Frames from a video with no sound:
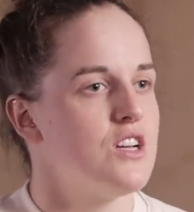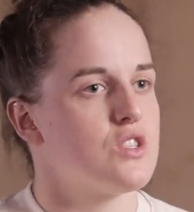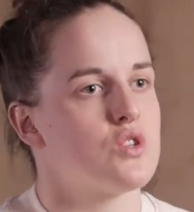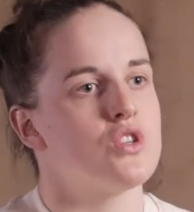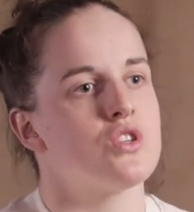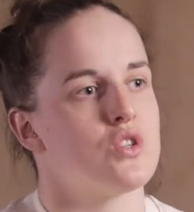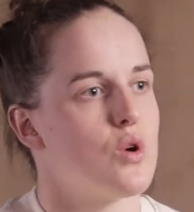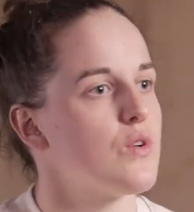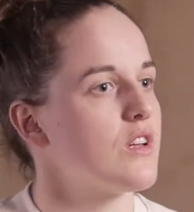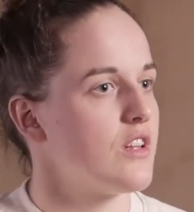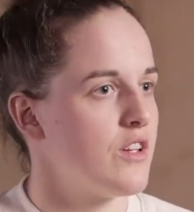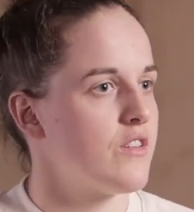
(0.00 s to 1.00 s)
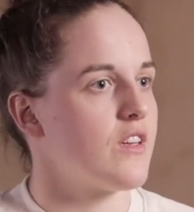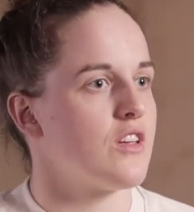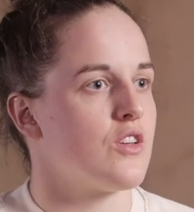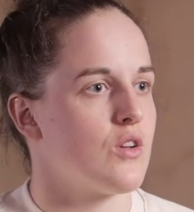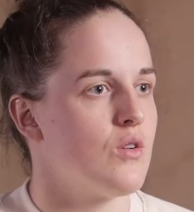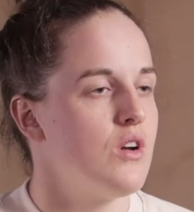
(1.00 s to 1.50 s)
So just knowing it, you said,
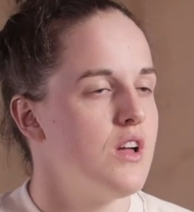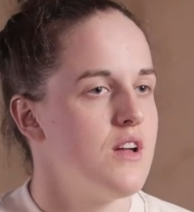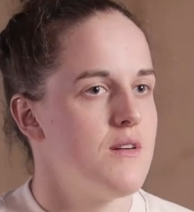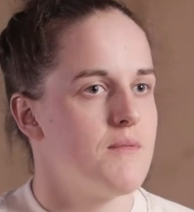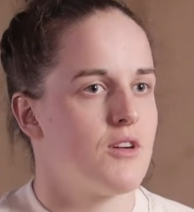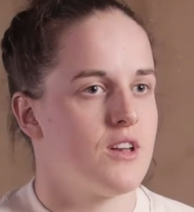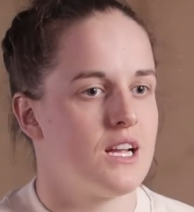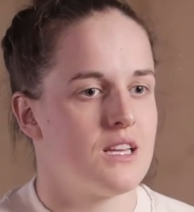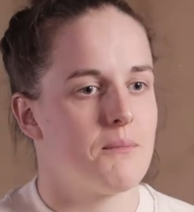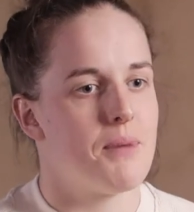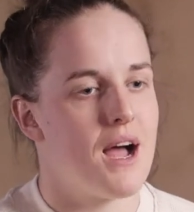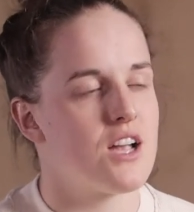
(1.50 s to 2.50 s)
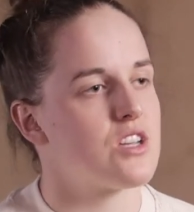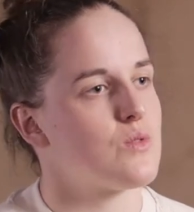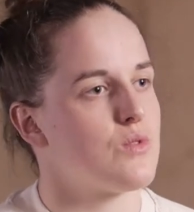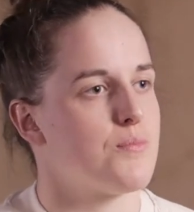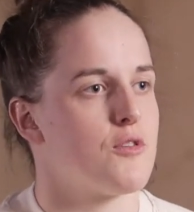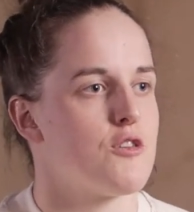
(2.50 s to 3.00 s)
you know, connecting passion
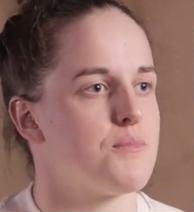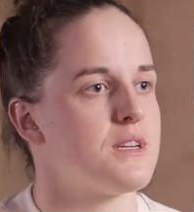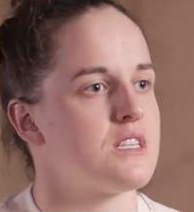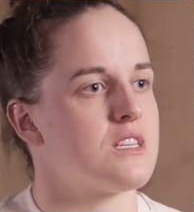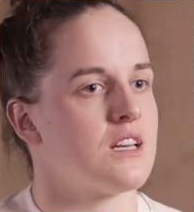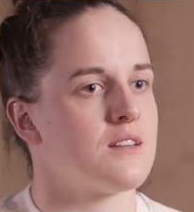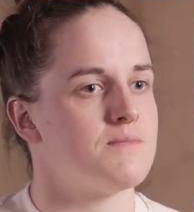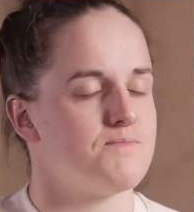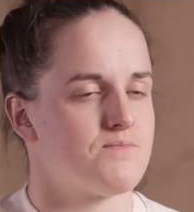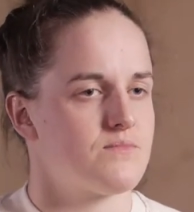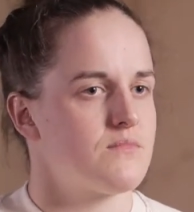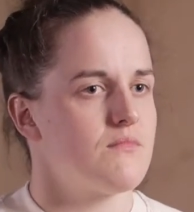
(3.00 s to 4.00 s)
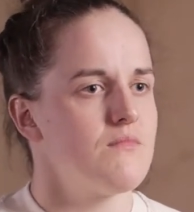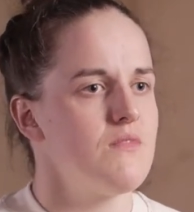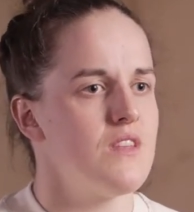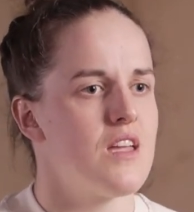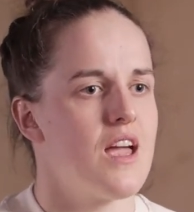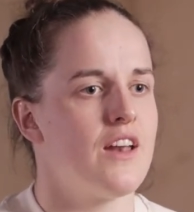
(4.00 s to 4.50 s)
with purpose and
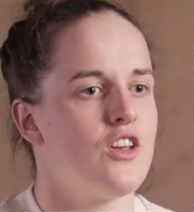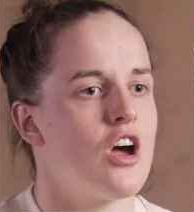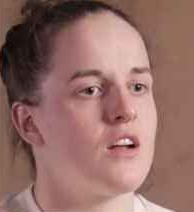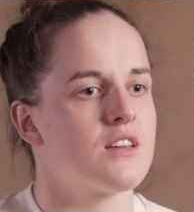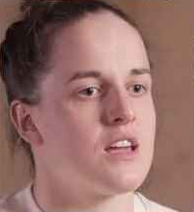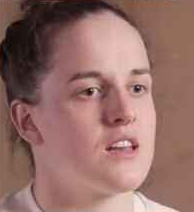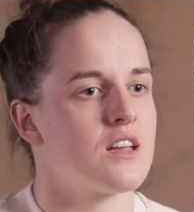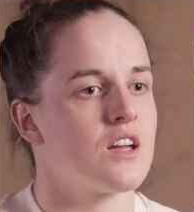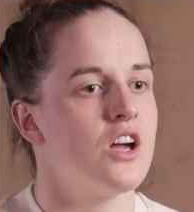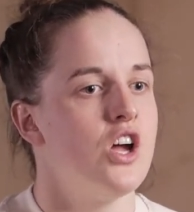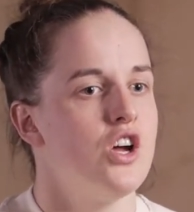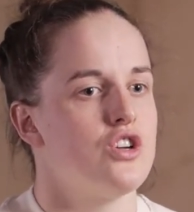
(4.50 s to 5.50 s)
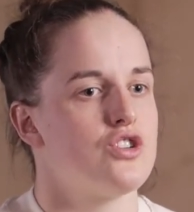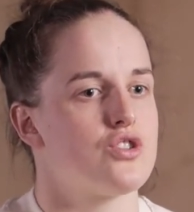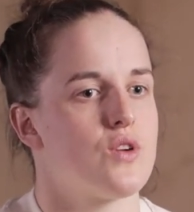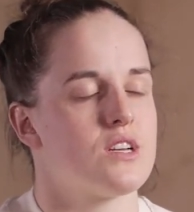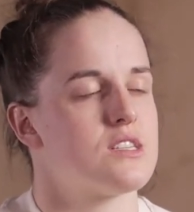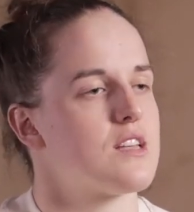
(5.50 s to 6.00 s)
and not getting
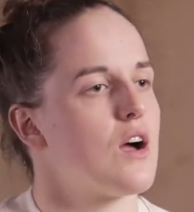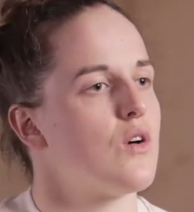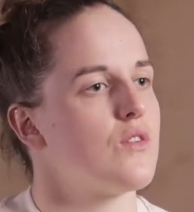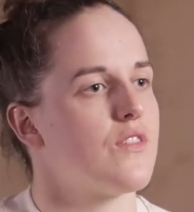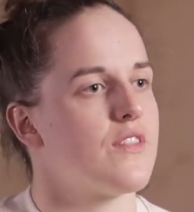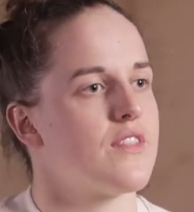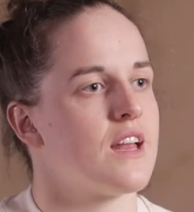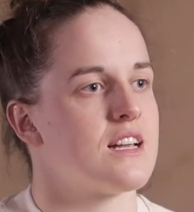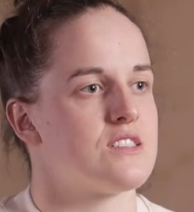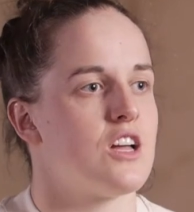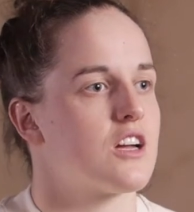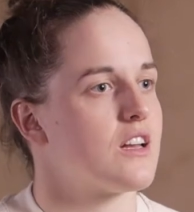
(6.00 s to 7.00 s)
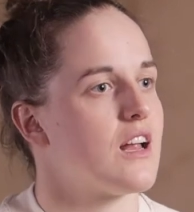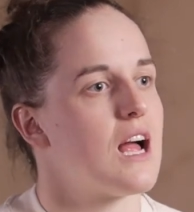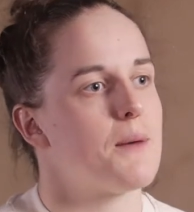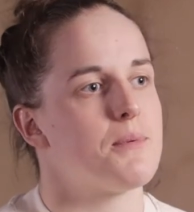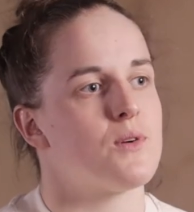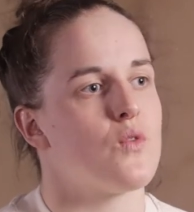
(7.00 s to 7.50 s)
stressed out that it's not going to
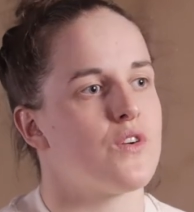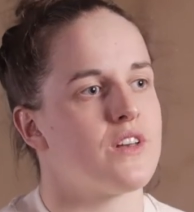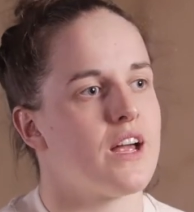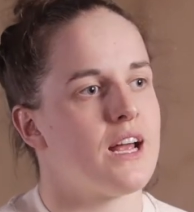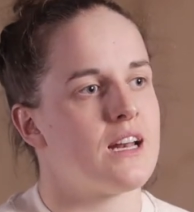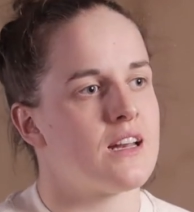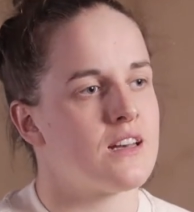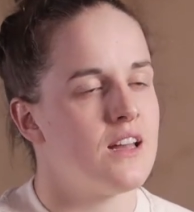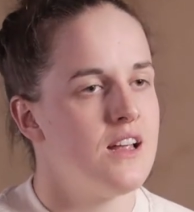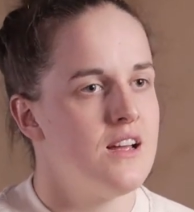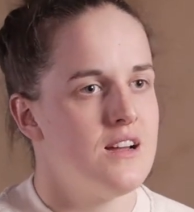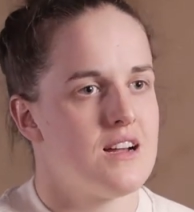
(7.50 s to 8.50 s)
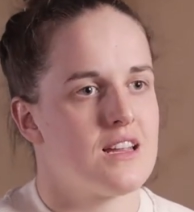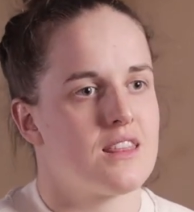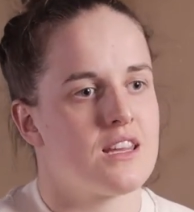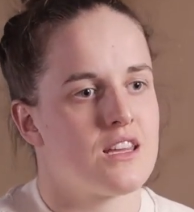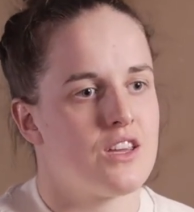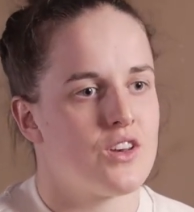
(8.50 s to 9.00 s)
happen overnight. And I
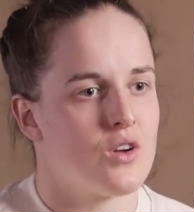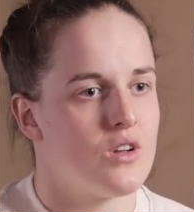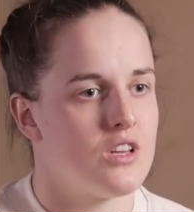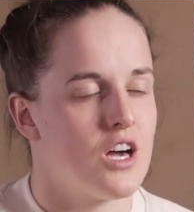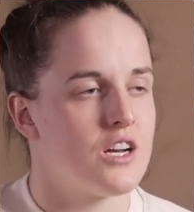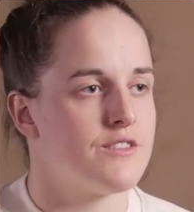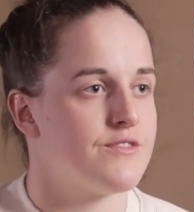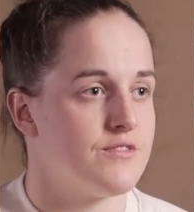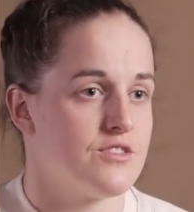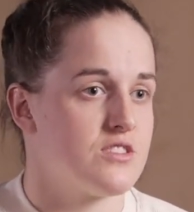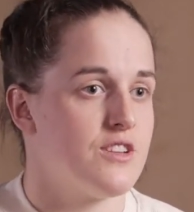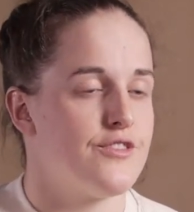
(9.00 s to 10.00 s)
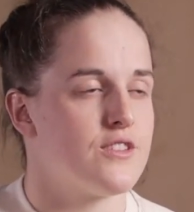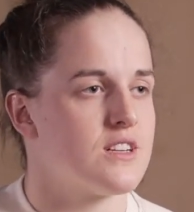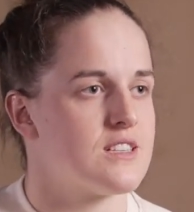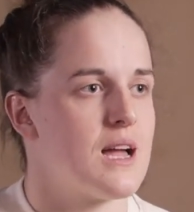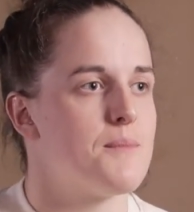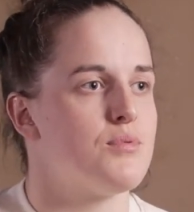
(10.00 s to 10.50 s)
think you know a lot of there's different
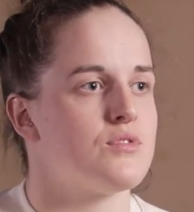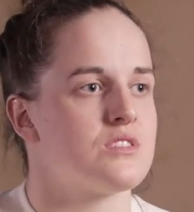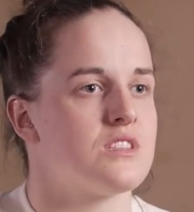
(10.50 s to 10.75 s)
examples.